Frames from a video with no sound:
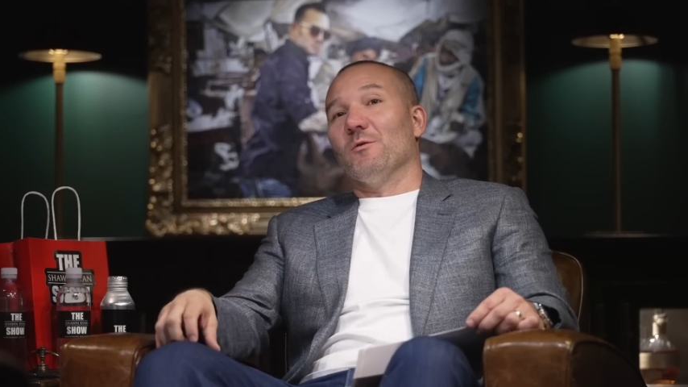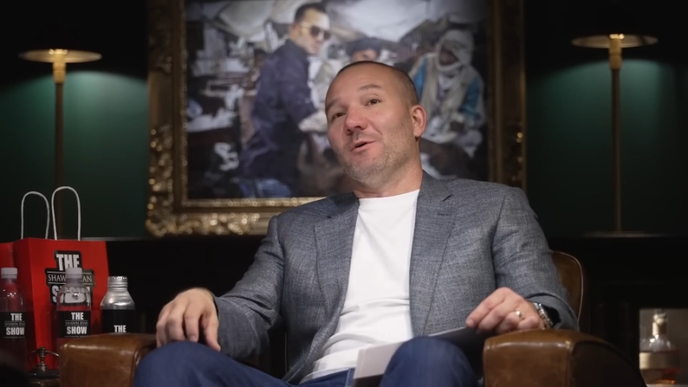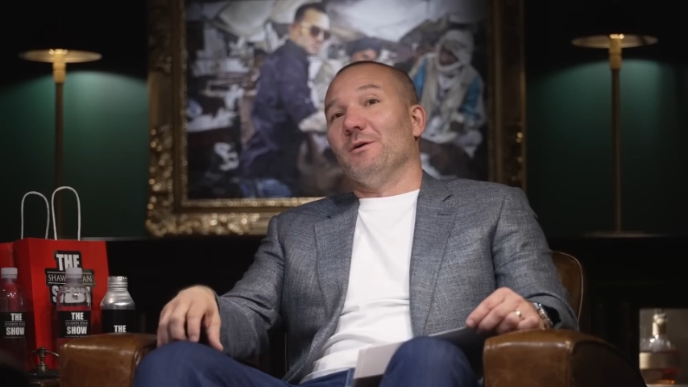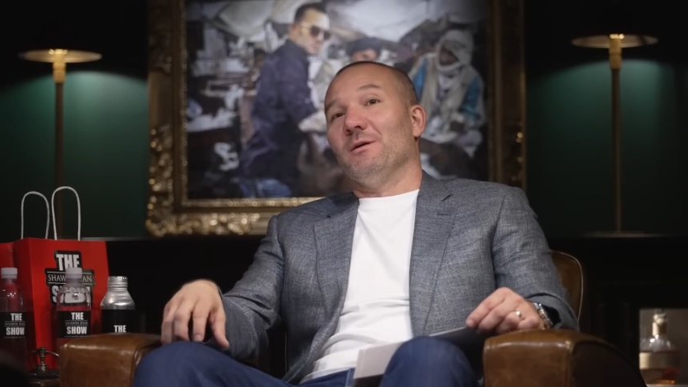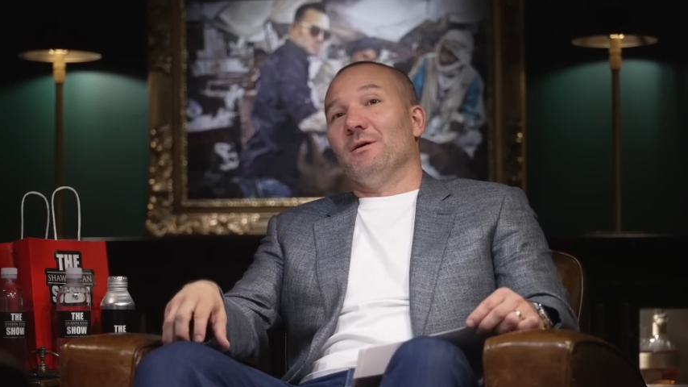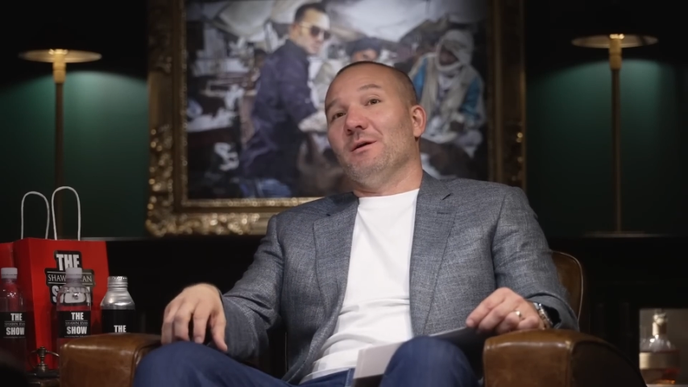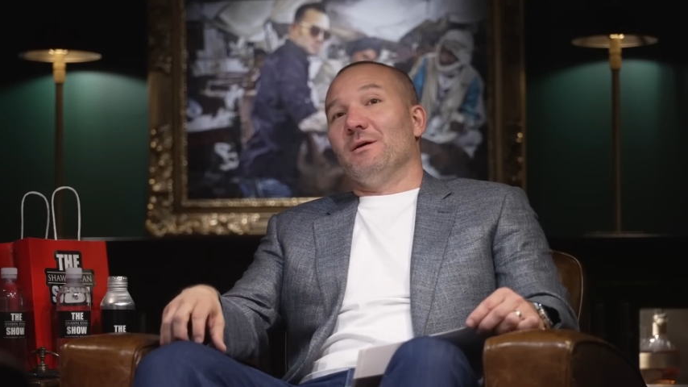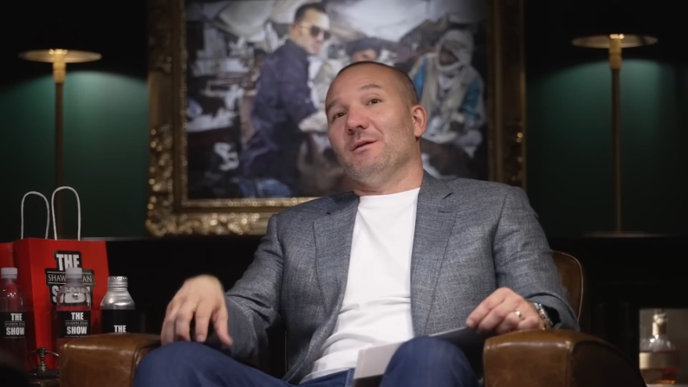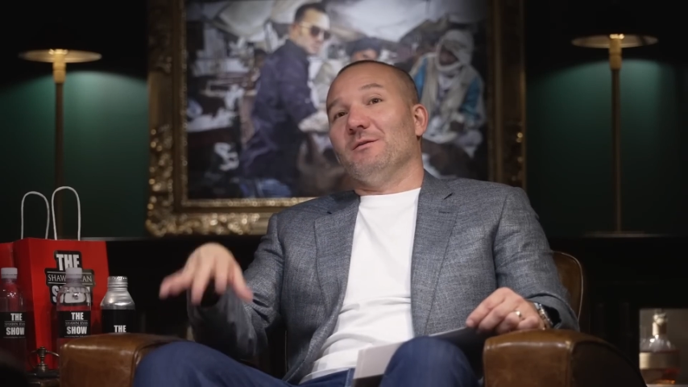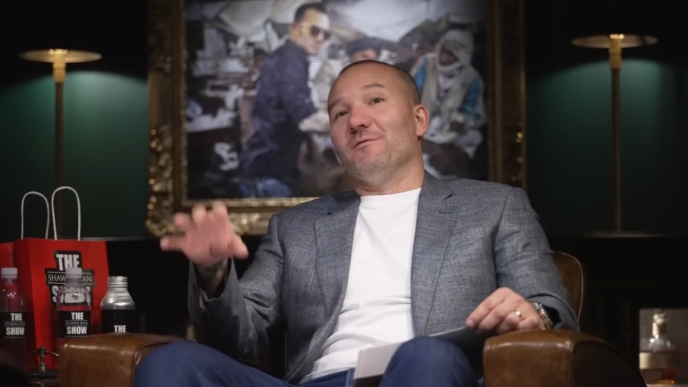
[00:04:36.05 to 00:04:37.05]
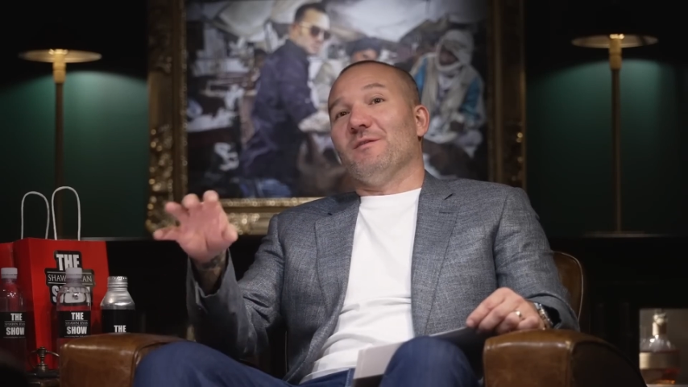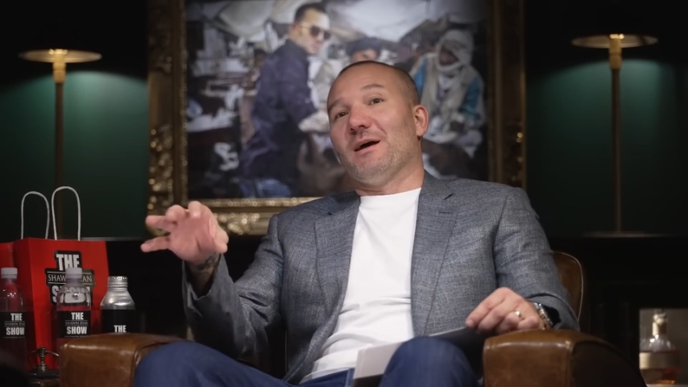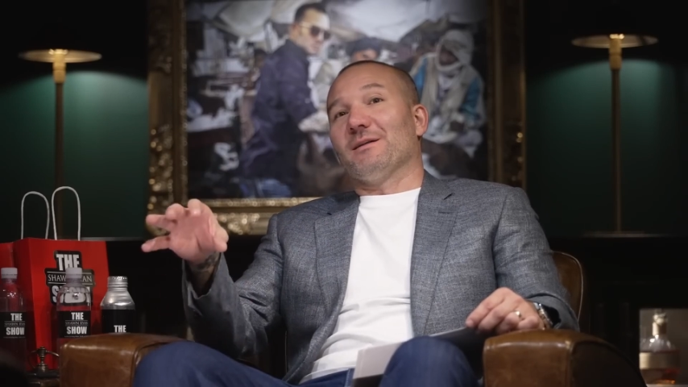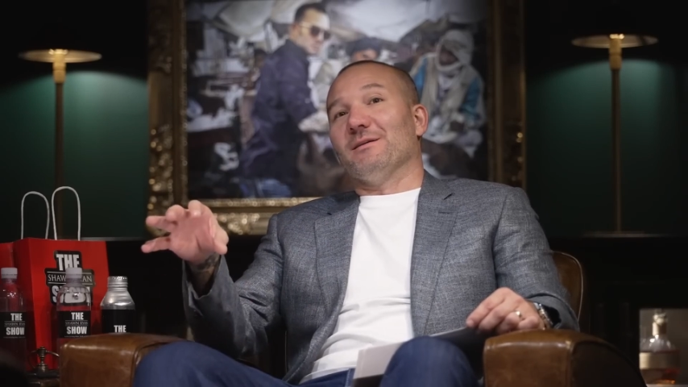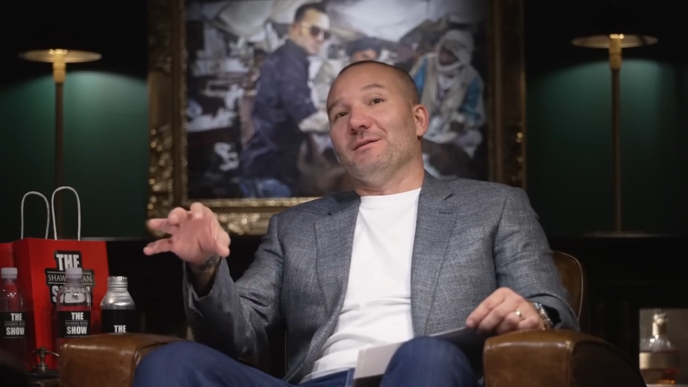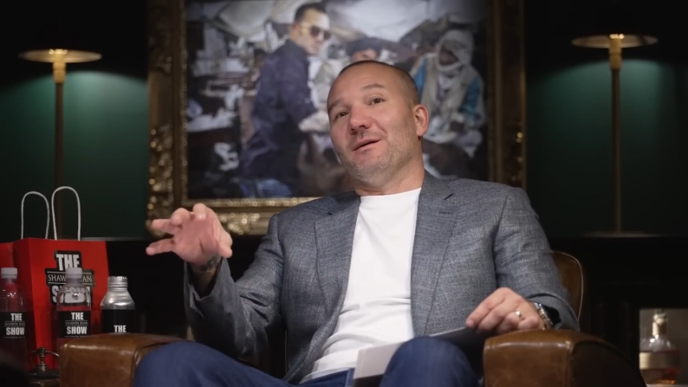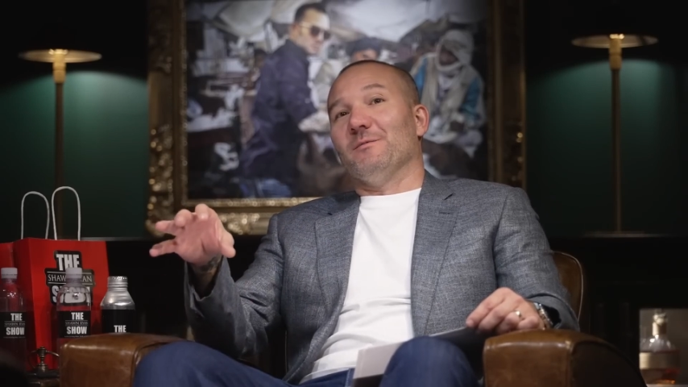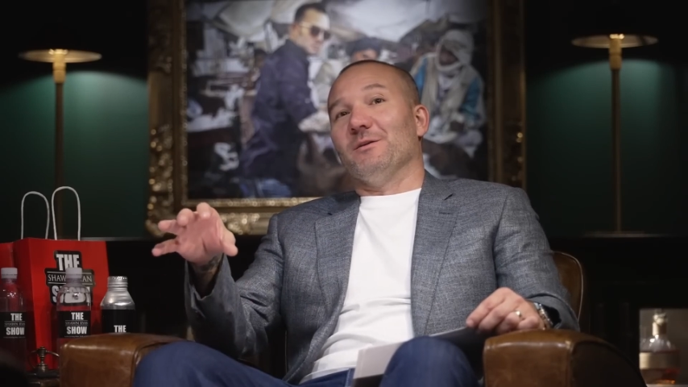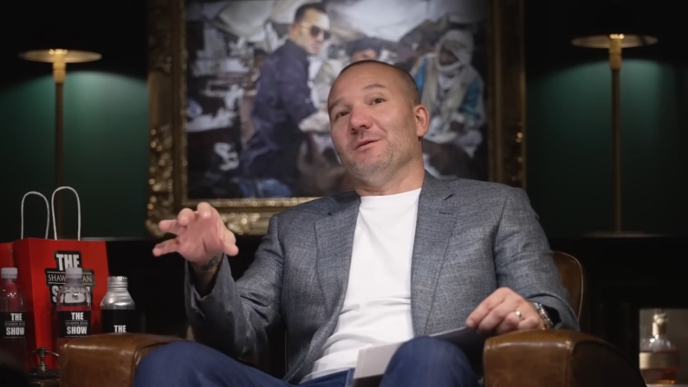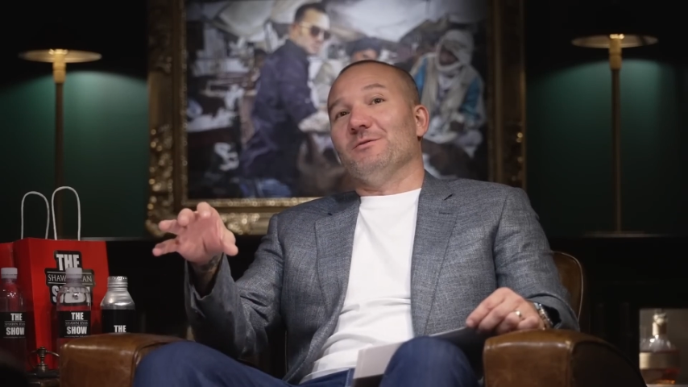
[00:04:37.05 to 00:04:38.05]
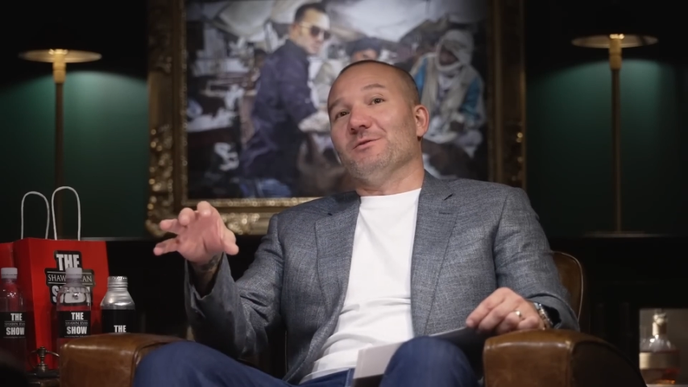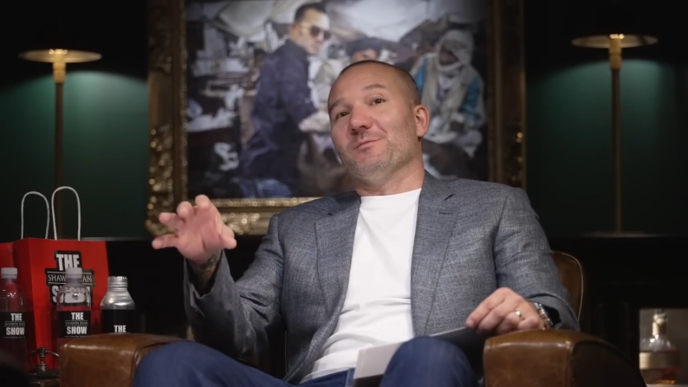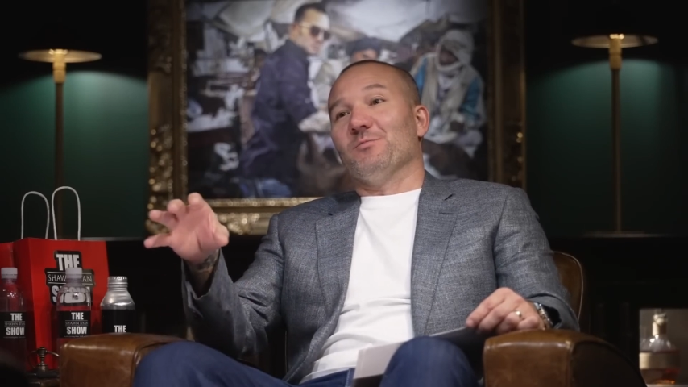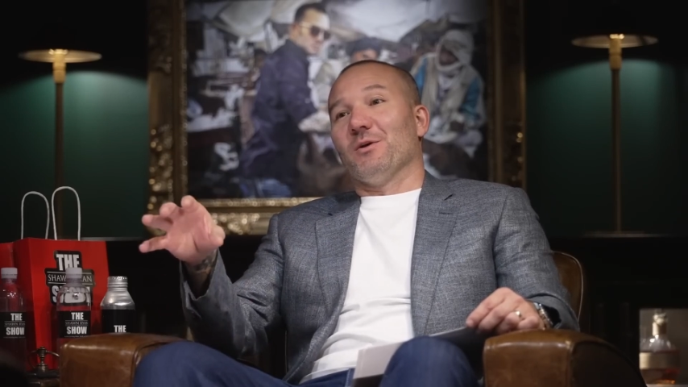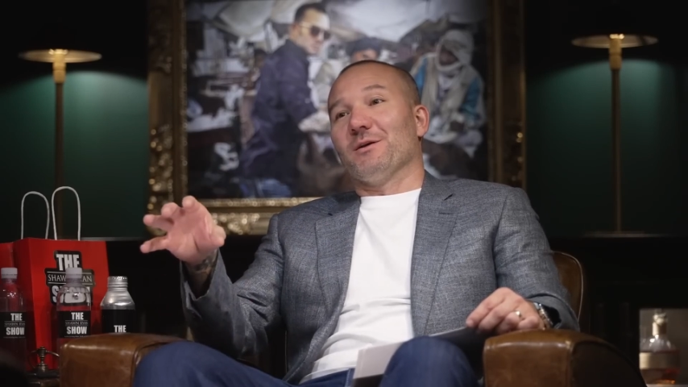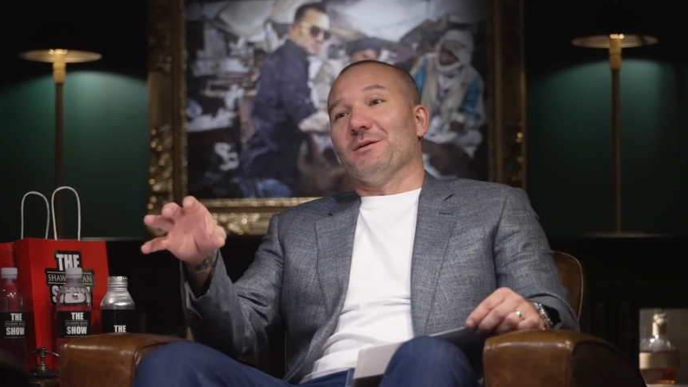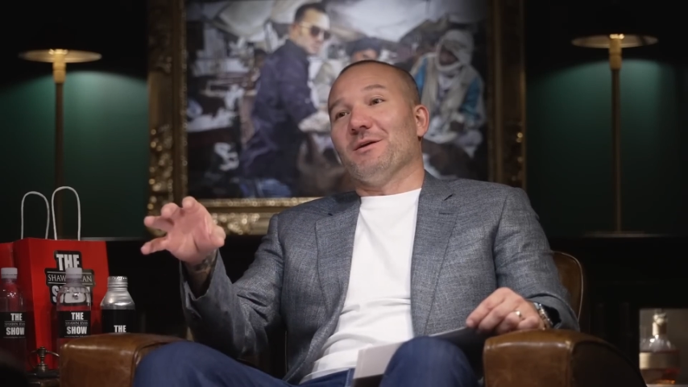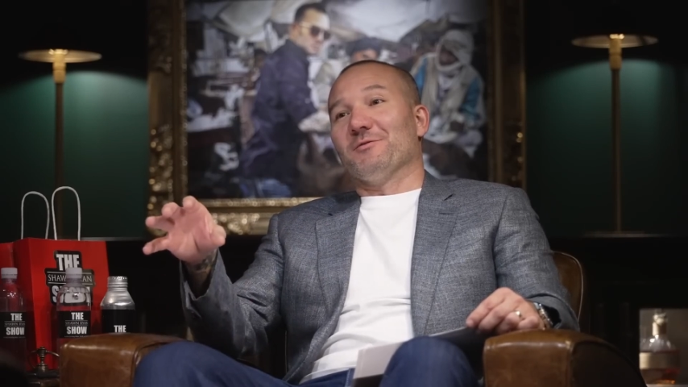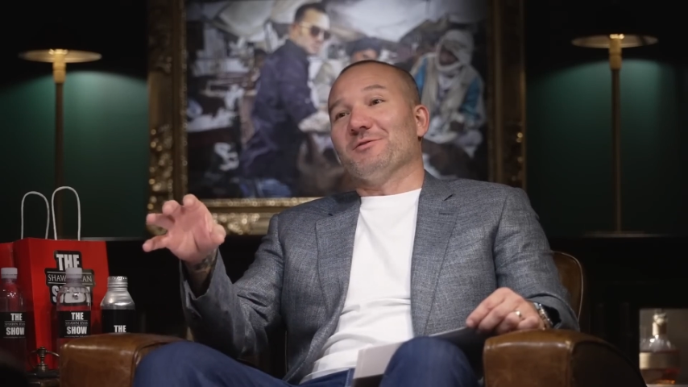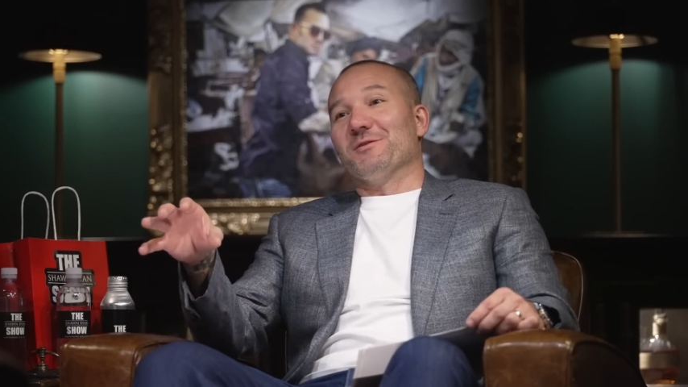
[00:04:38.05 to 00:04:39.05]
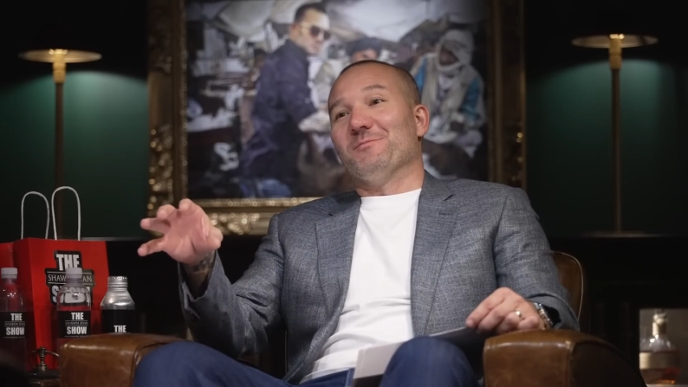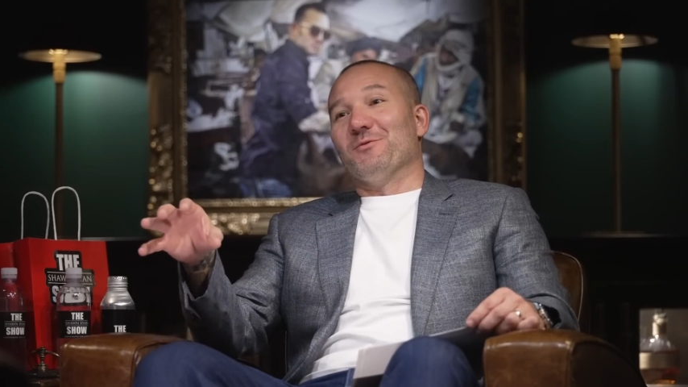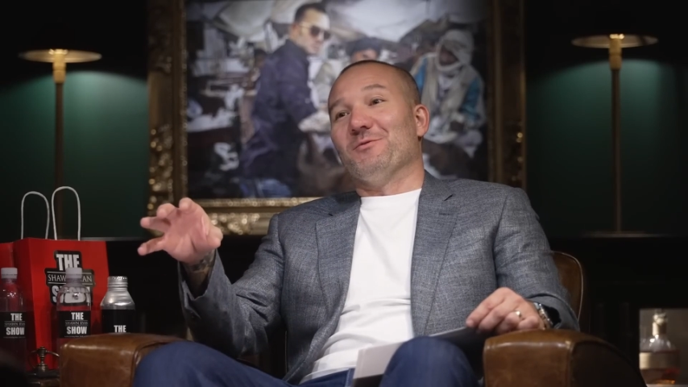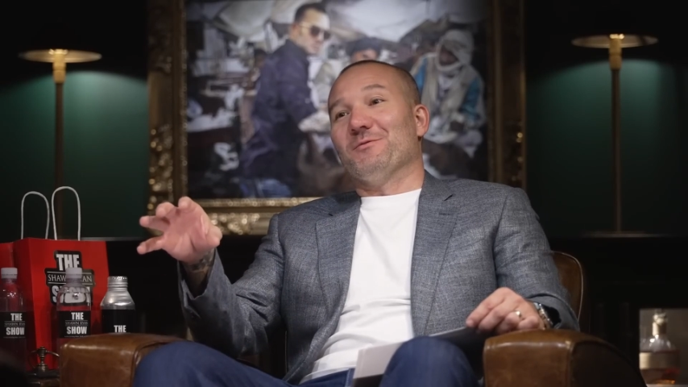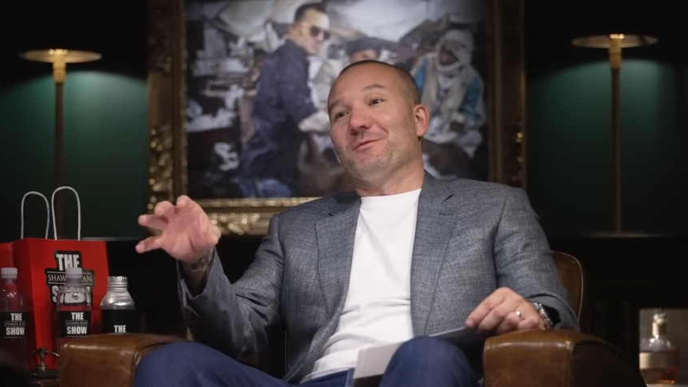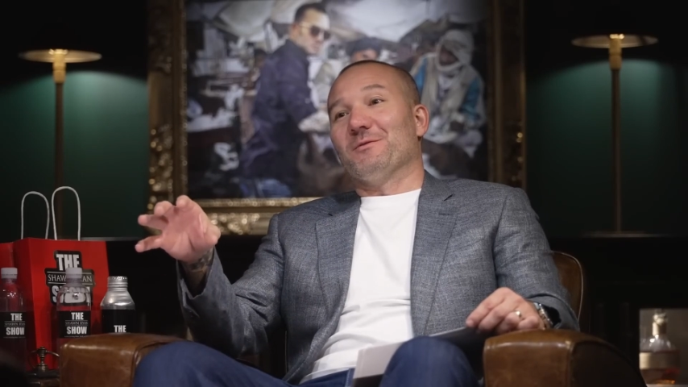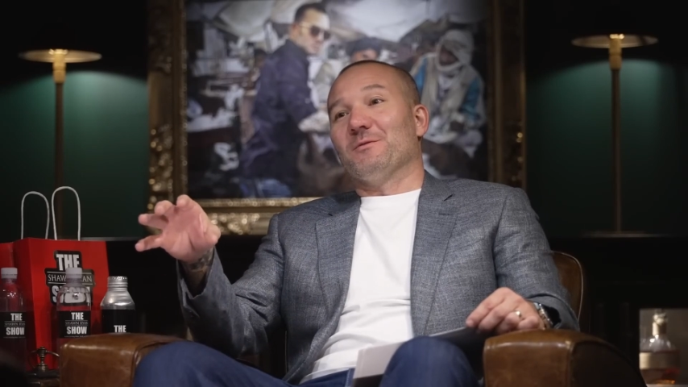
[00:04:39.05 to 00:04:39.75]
But the fact that, just to break it down simple,